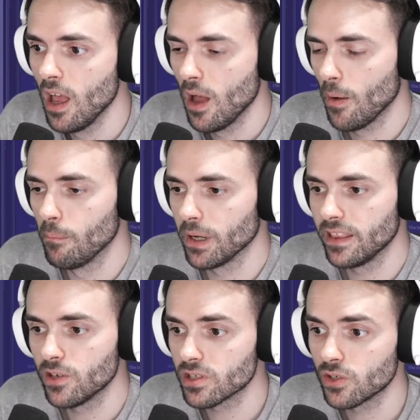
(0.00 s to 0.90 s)
but
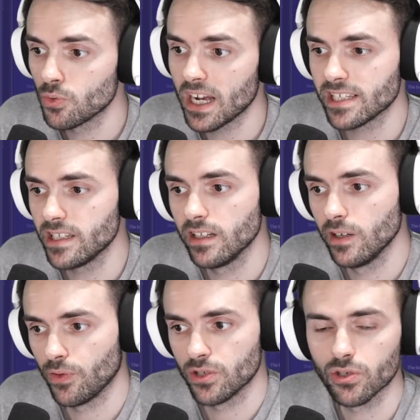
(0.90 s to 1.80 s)
there's a drastic
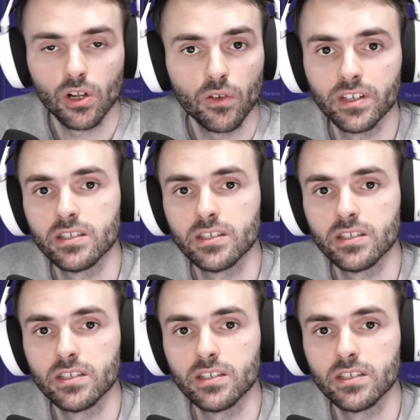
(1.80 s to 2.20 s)
difference on all of these